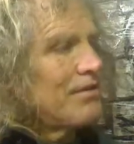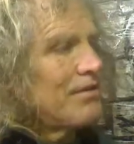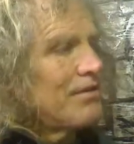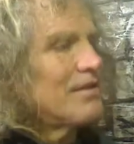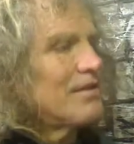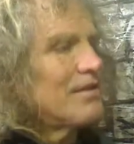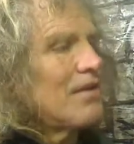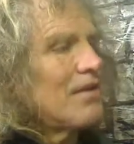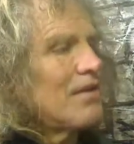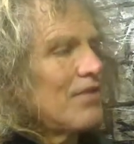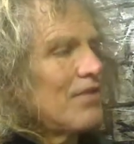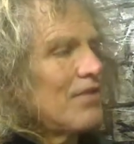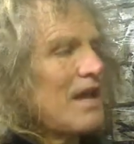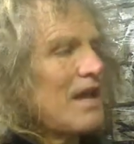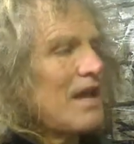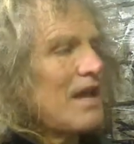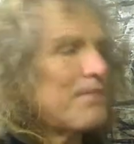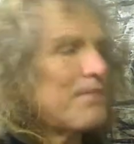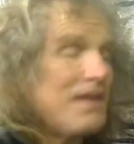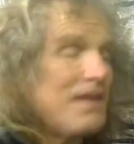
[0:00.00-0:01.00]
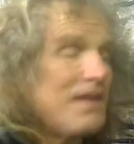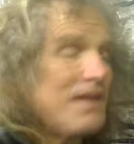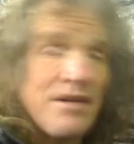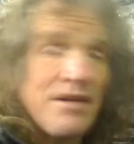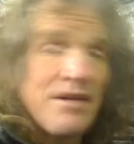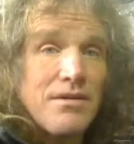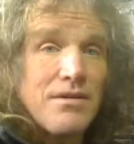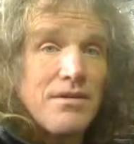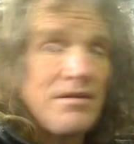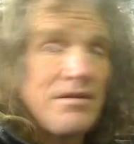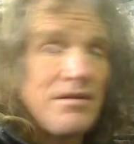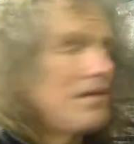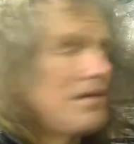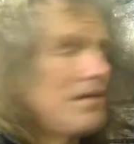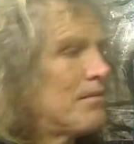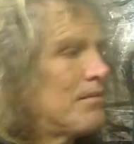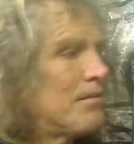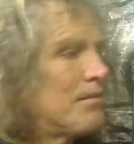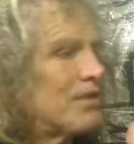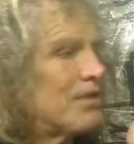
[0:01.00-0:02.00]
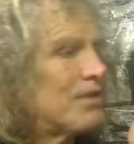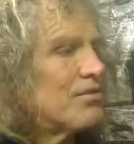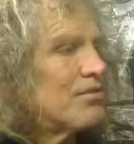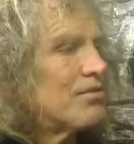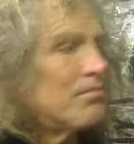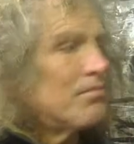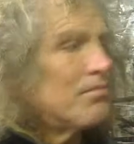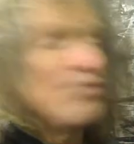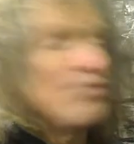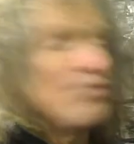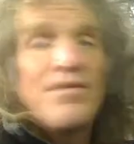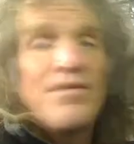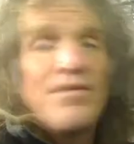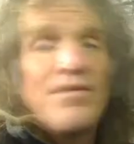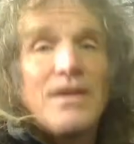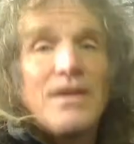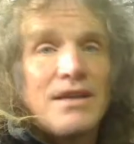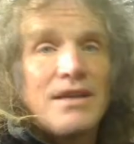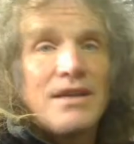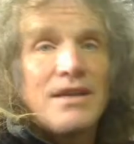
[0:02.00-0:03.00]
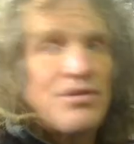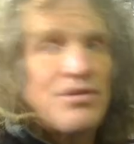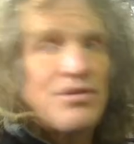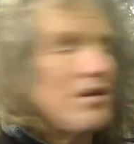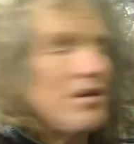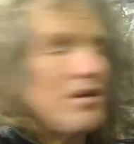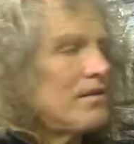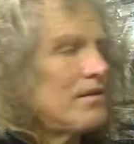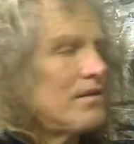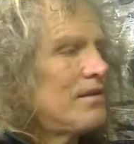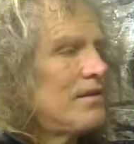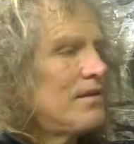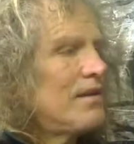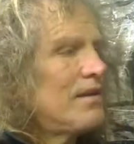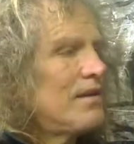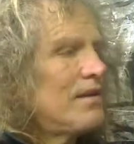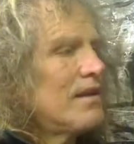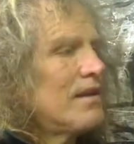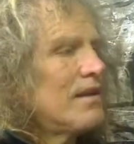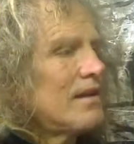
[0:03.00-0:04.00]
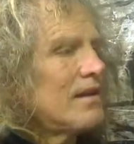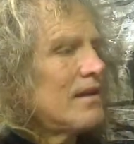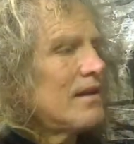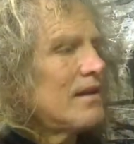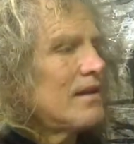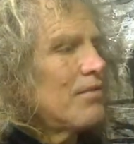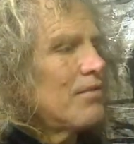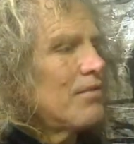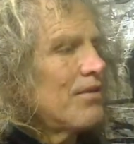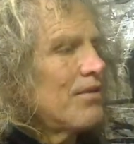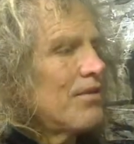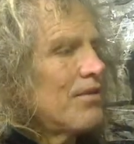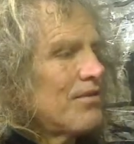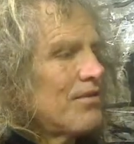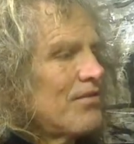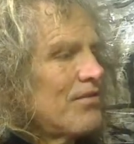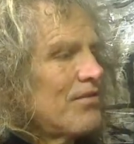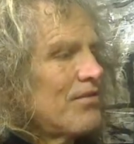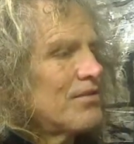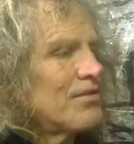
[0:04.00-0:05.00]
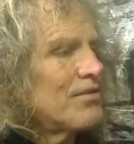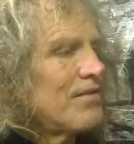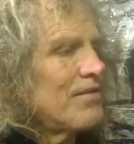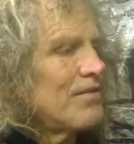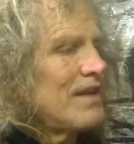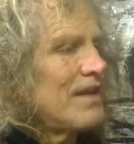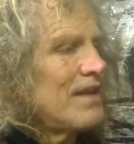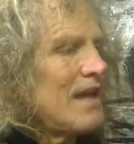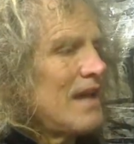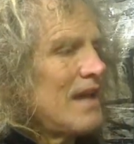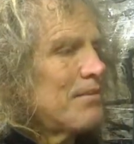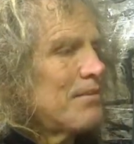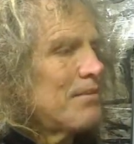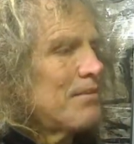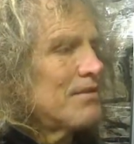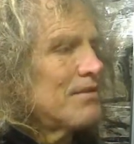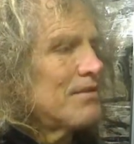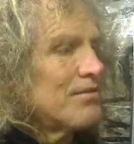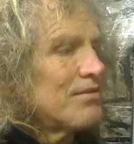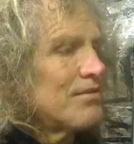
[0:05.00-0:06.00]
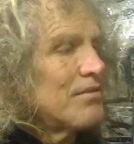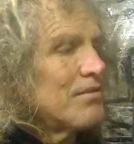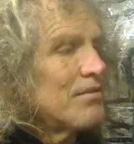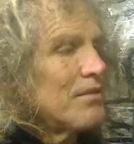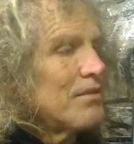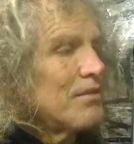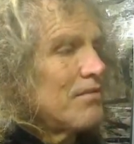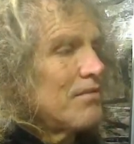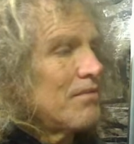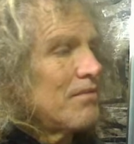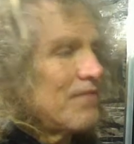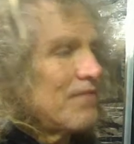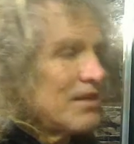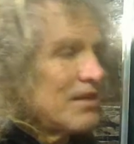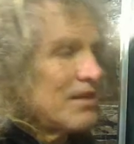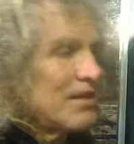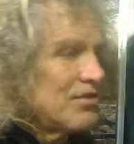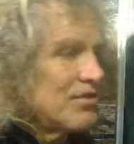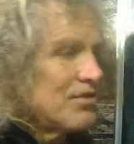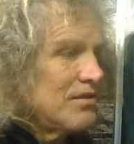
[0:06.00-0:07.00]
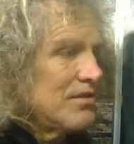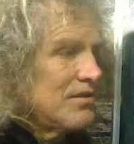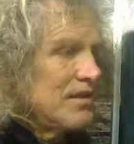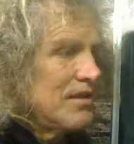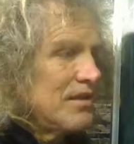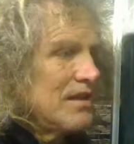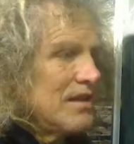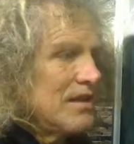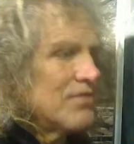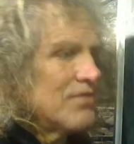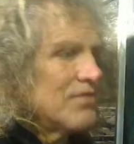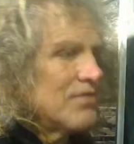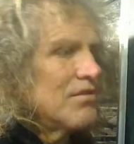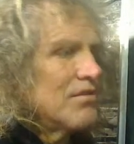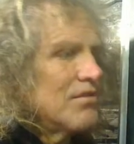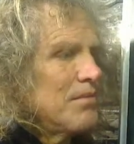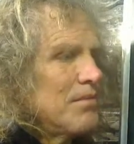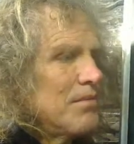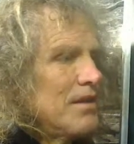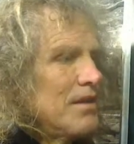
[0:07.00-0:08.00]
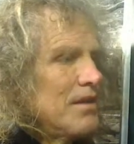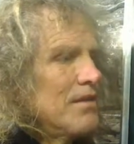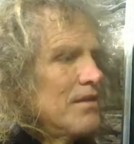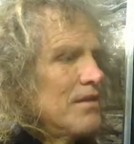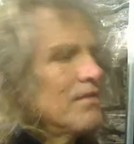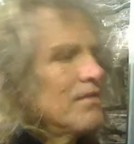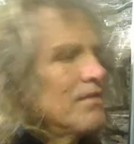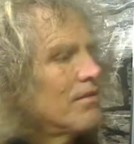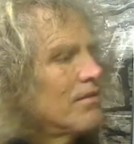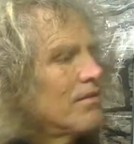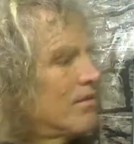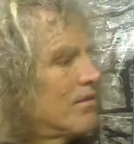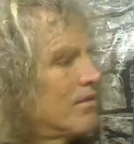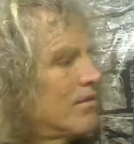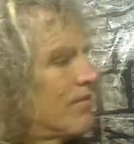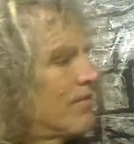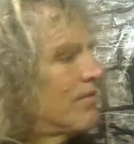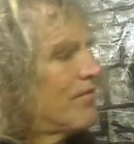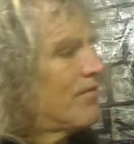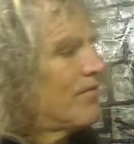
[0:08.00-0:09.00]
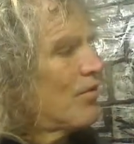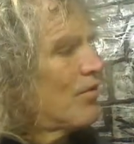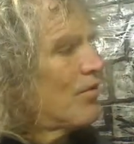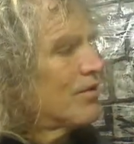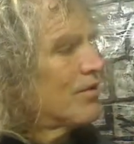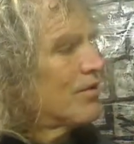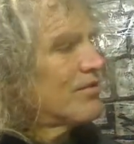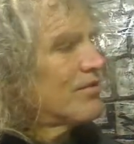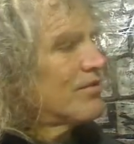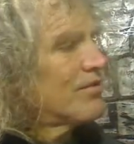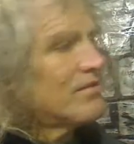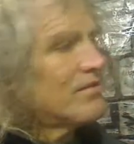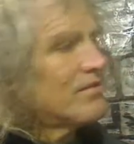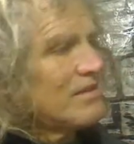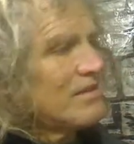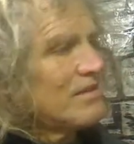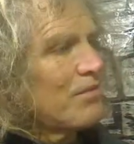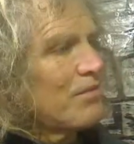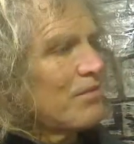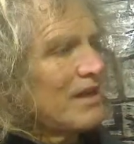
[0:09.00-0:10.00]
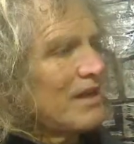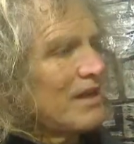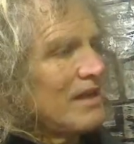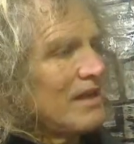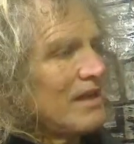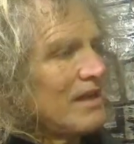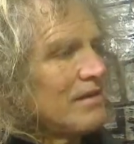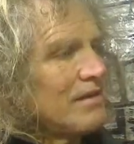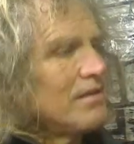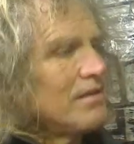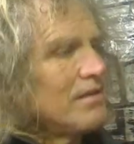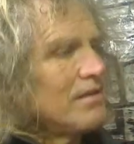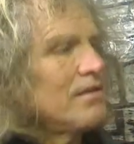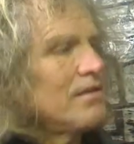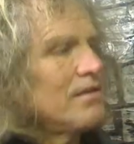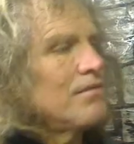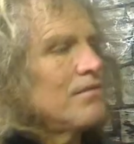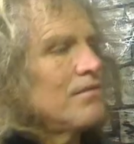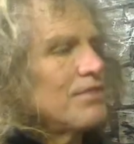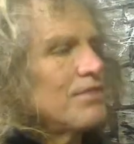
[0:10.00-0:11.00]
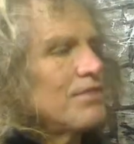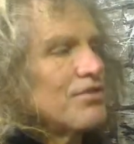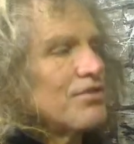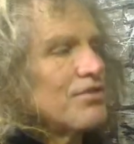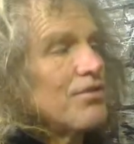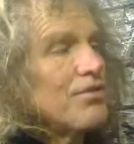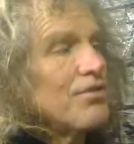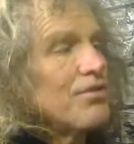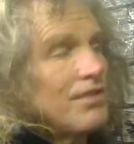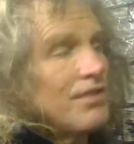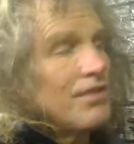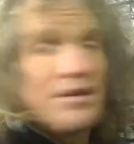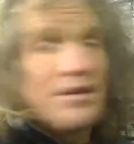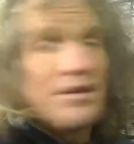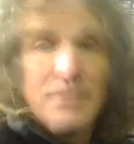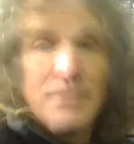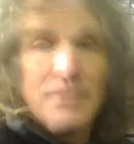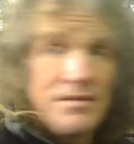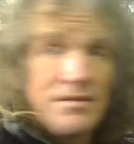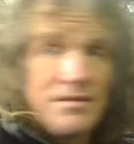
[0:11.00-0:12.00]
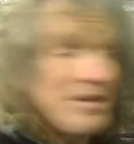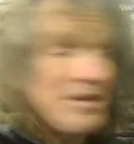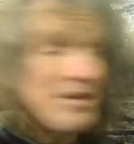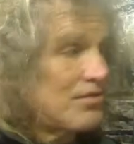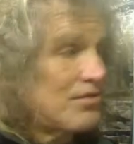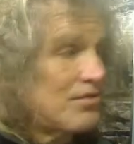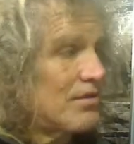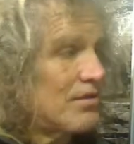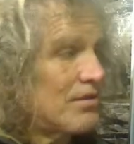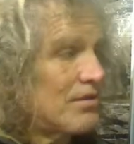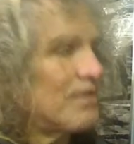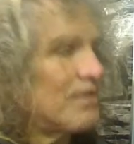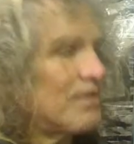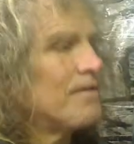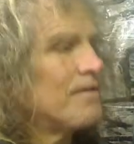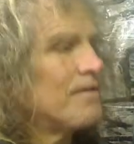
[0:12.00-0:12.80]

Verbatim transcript: is now going to happen here, because you move the electron. And now when this first event happens, there's going to be a reflection, and that's going to be the force that went in returning, essentially.